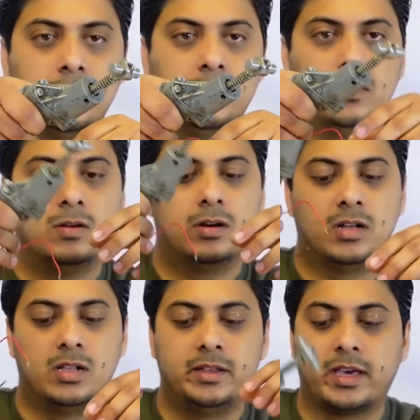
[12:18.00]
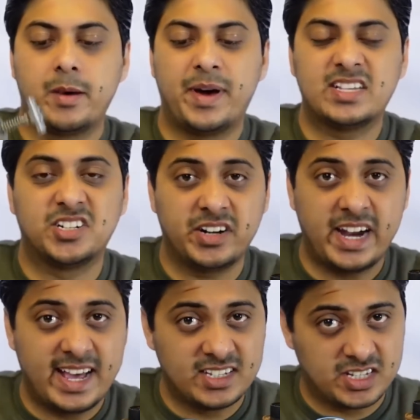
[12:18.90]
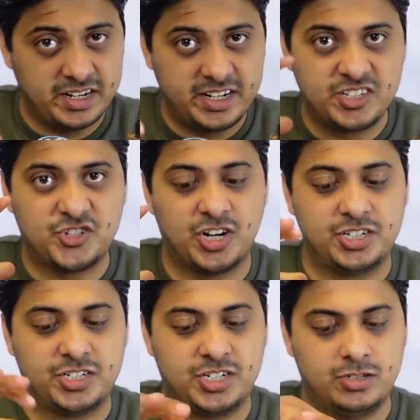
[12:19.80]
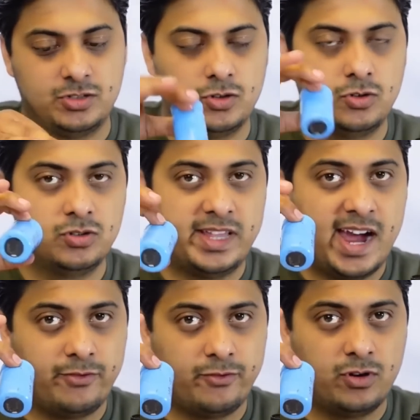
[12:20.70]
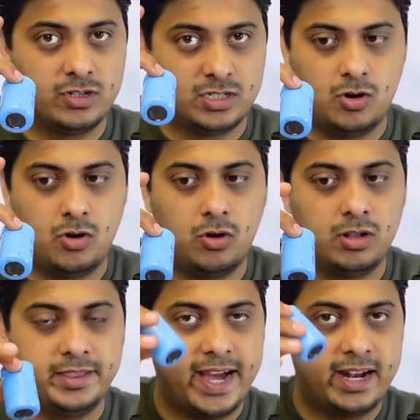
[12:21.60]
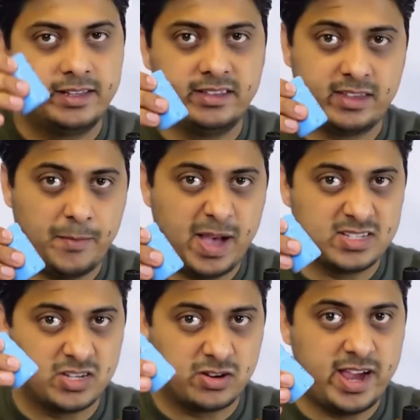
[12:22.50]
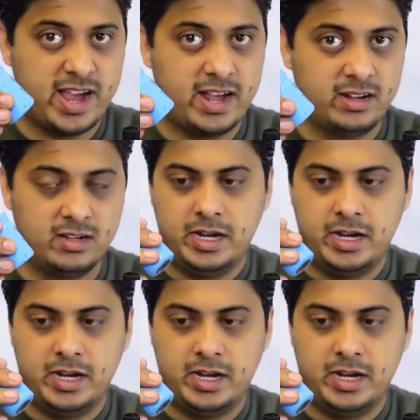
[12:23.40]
Well, the capacitor has discharged, so that was all that this capacitor had.